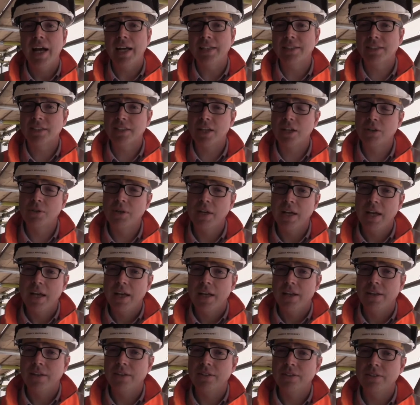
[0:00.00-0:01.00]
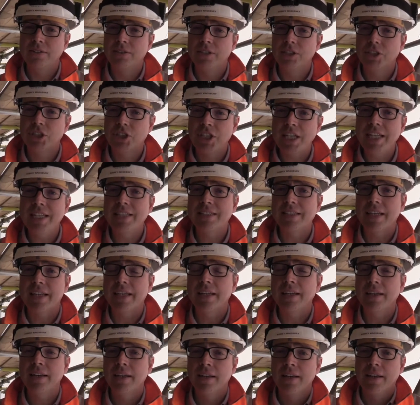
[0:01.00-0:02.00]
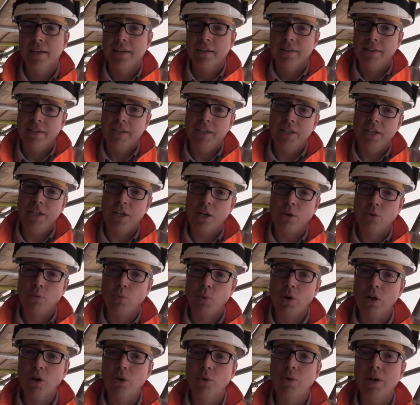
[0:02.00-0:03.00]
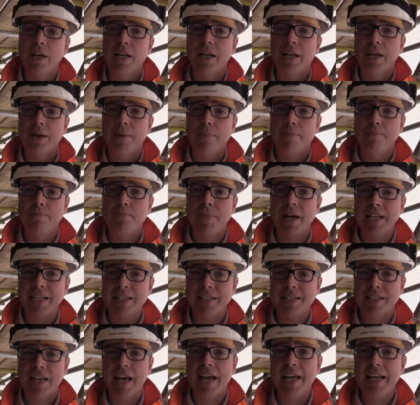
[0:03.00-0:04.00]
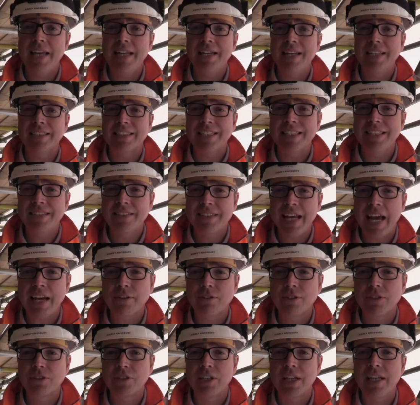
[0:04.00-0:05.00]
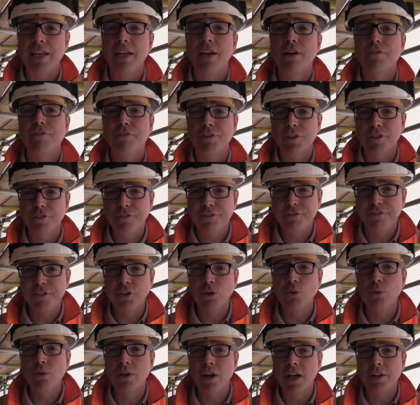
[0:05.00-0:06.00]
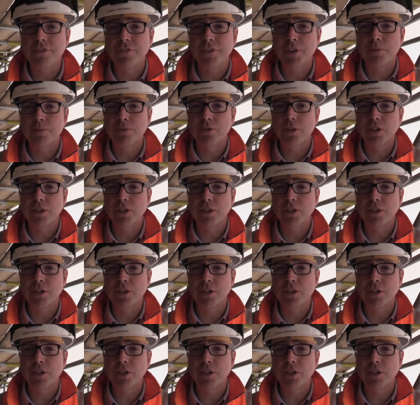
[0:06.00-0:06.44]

and so the sheeting you know will maintain its integrity for the full life of the